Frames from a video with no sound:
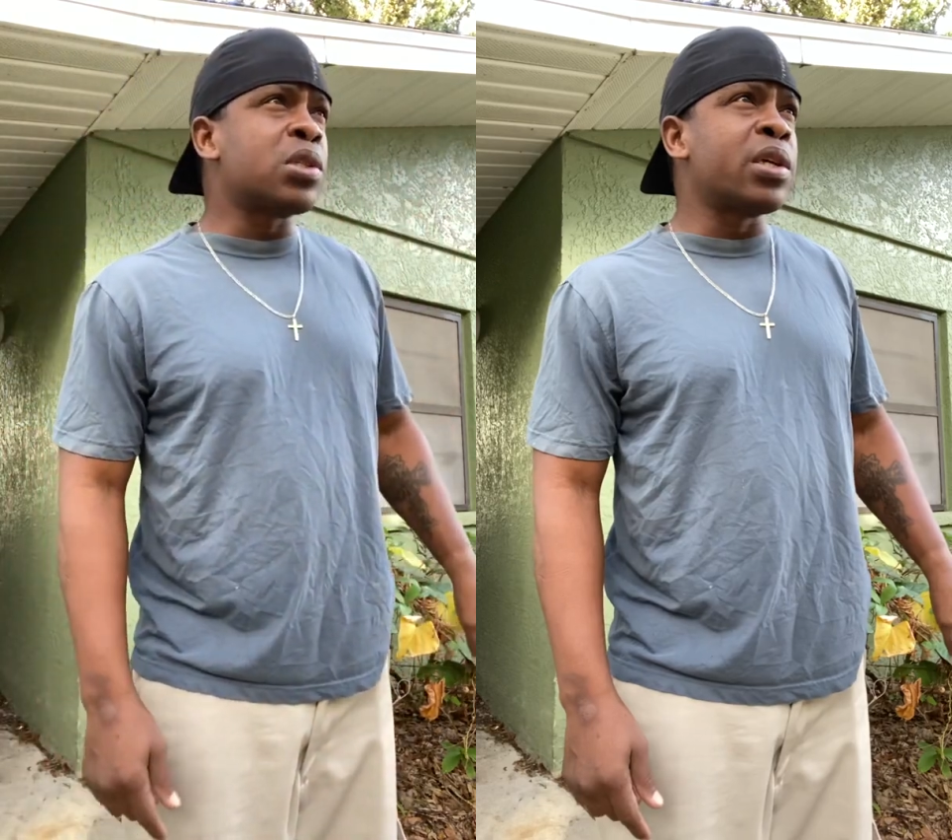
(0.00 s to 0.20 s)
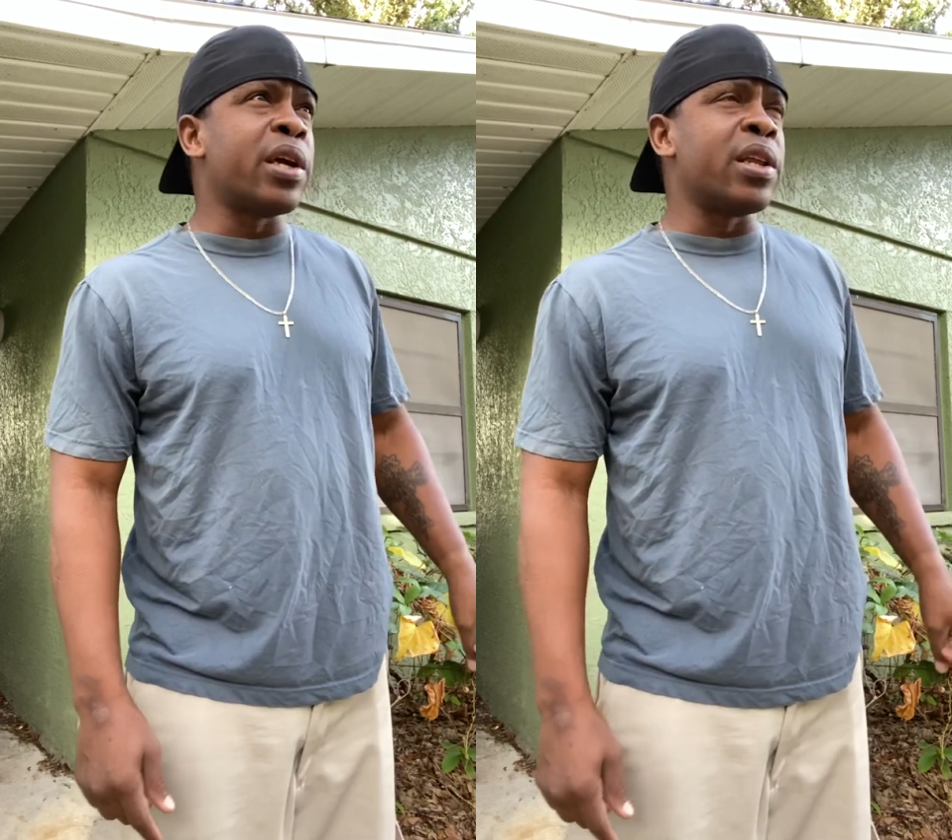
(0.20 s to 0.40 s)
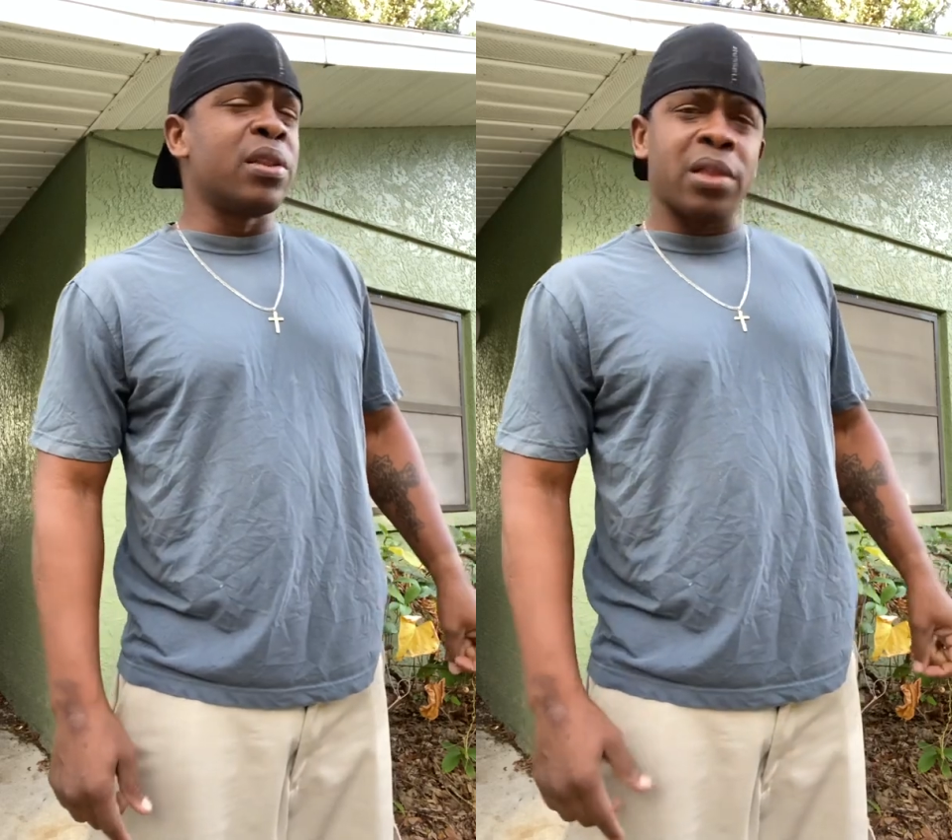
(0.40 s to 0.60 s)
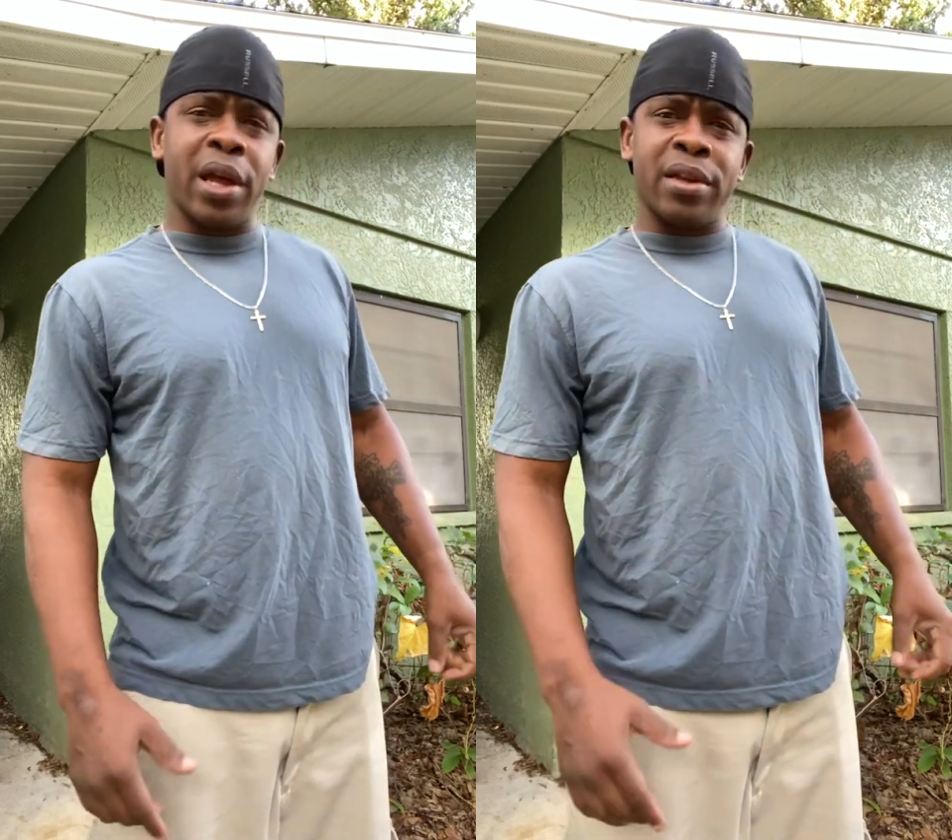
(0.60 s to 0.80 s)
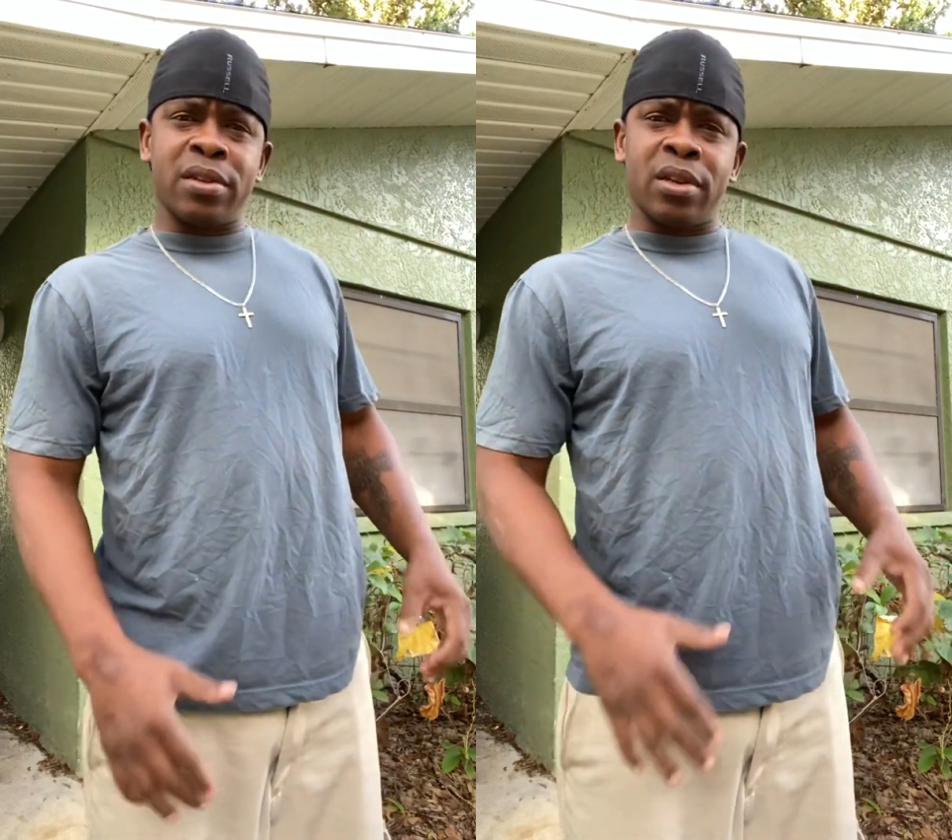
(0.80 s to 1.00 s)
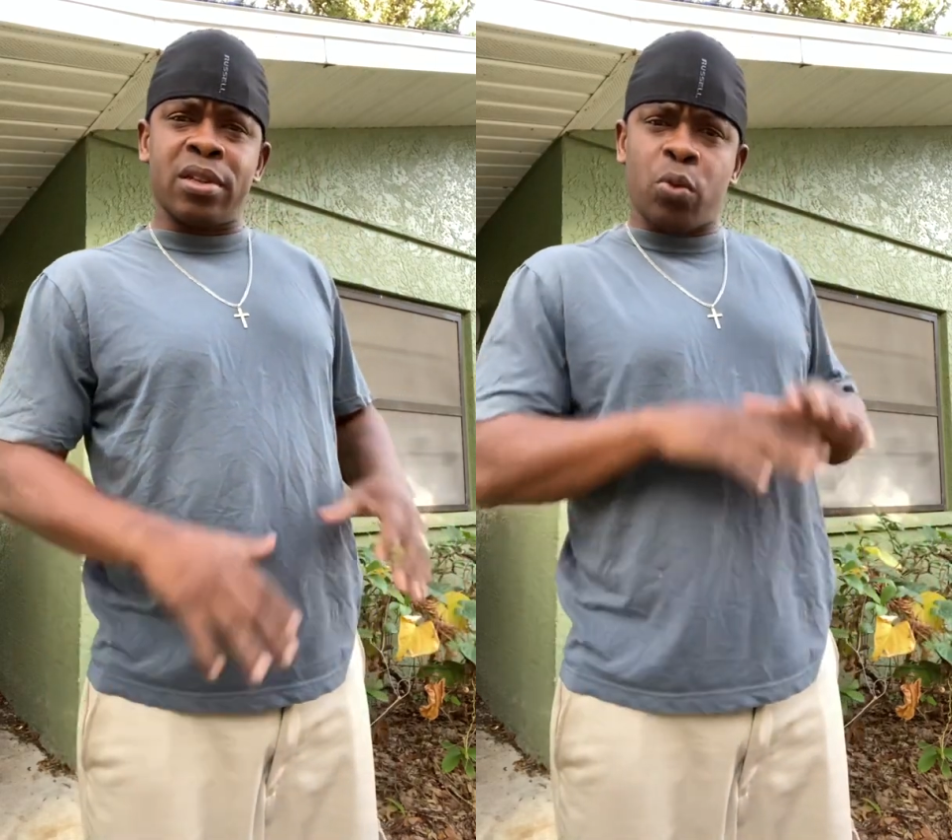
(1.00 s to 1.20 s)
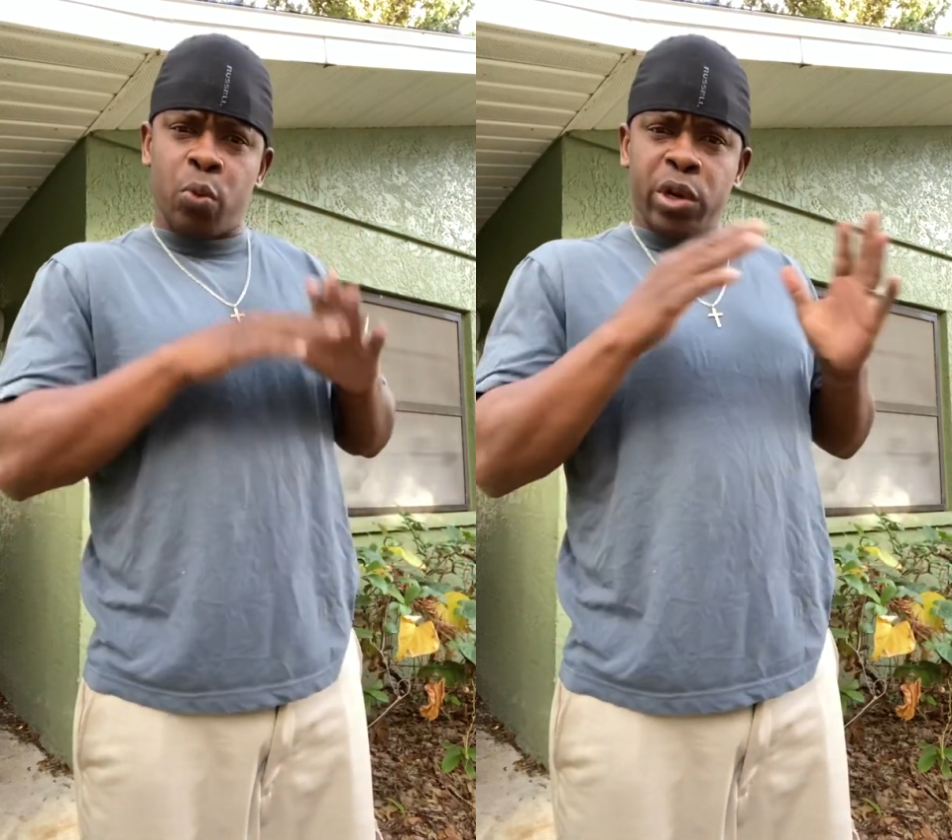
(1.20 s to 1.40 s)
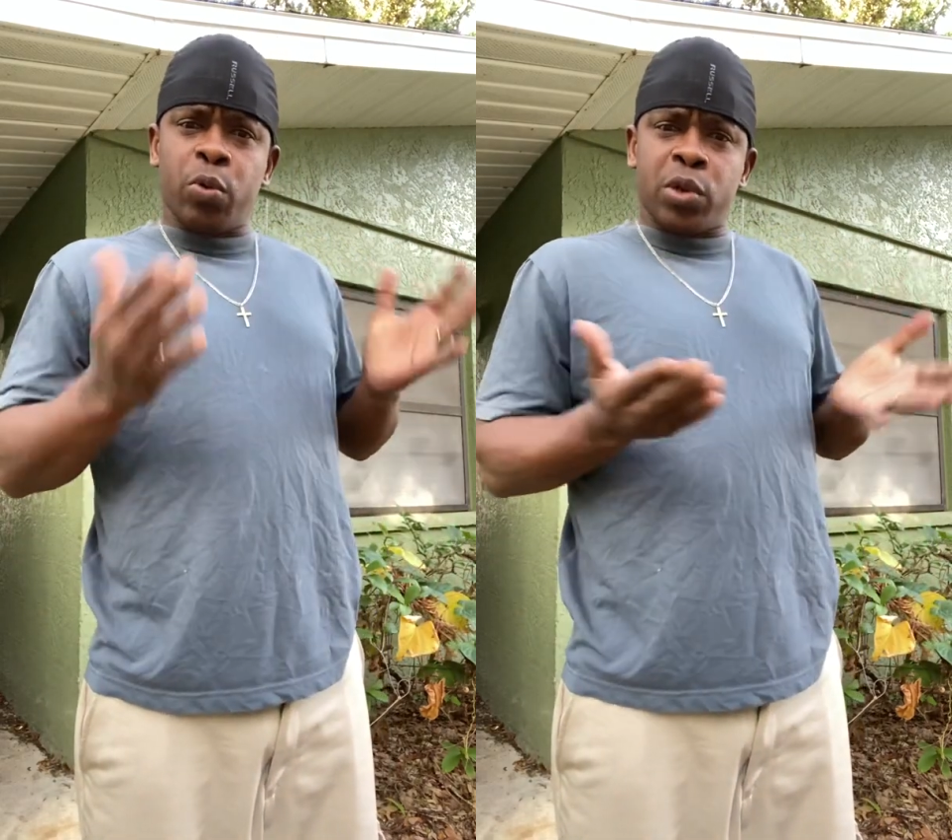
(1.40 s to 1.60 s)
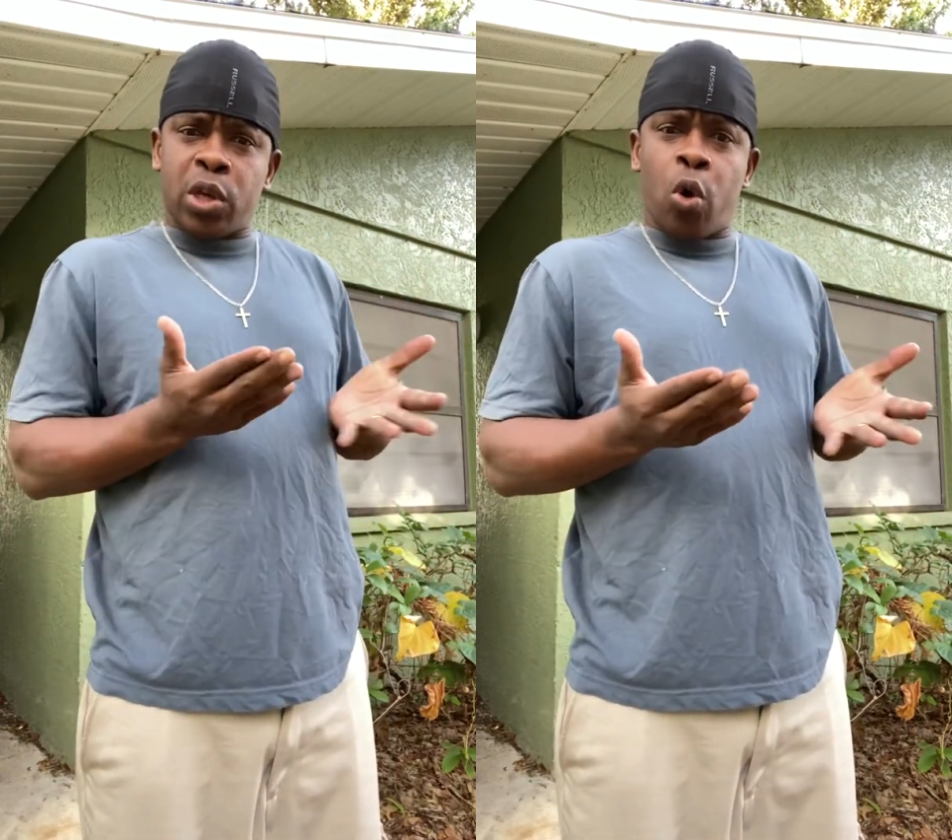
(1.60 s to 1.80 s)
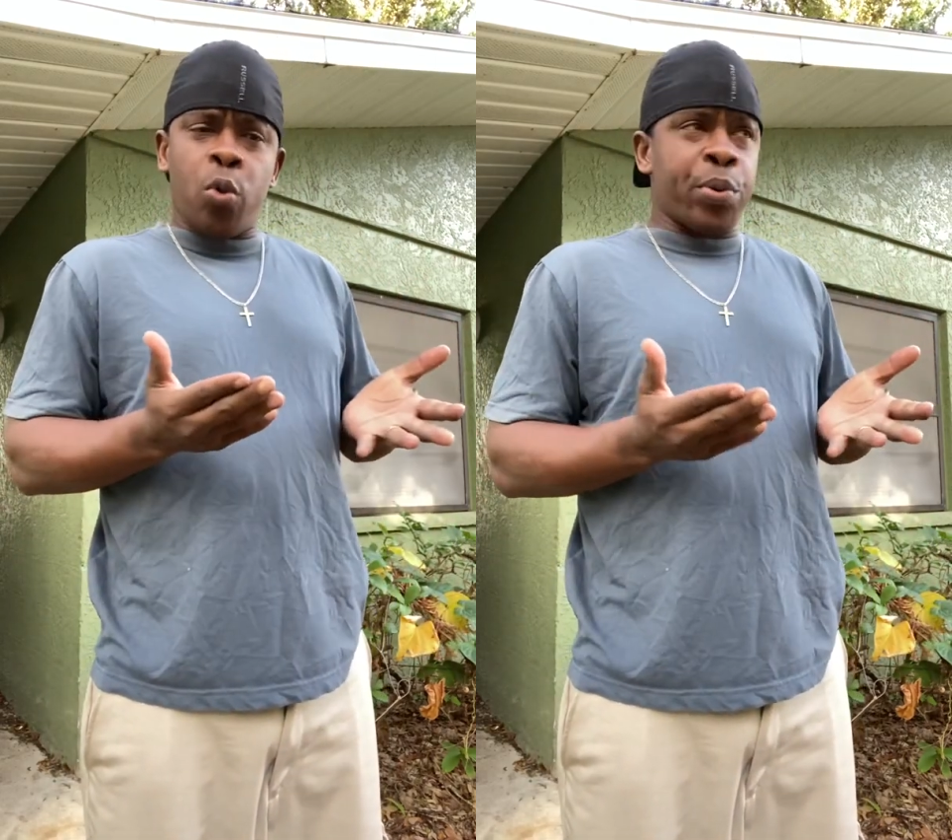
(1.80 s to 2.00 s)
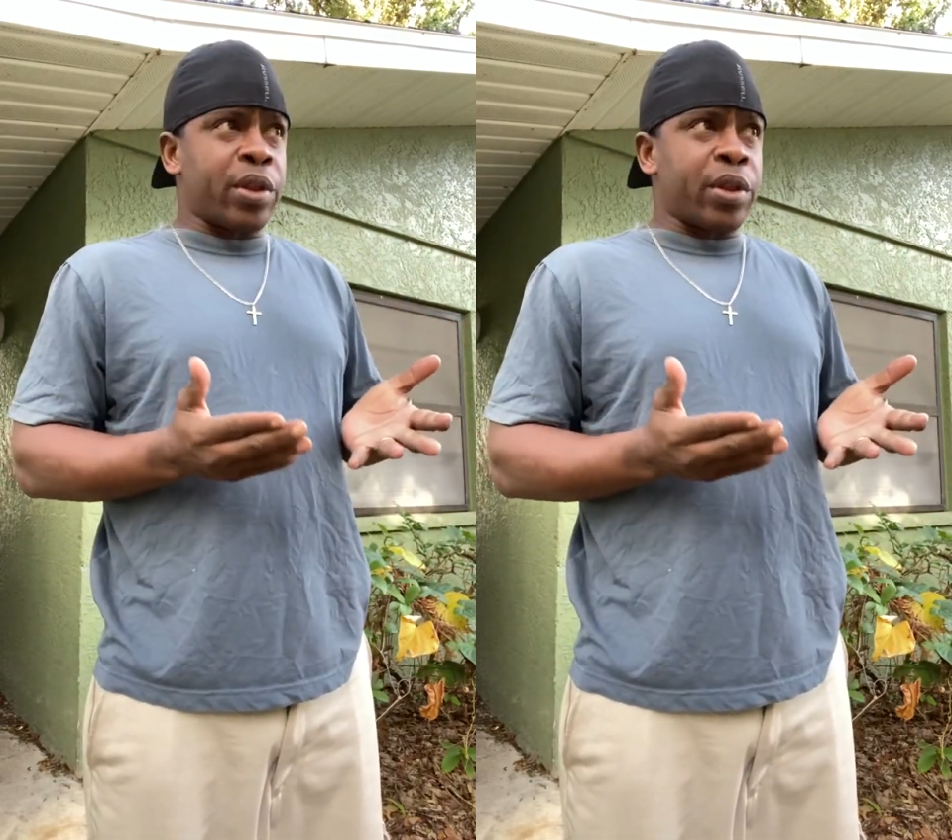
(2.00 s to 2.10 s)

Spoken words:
and it looked like the window was open,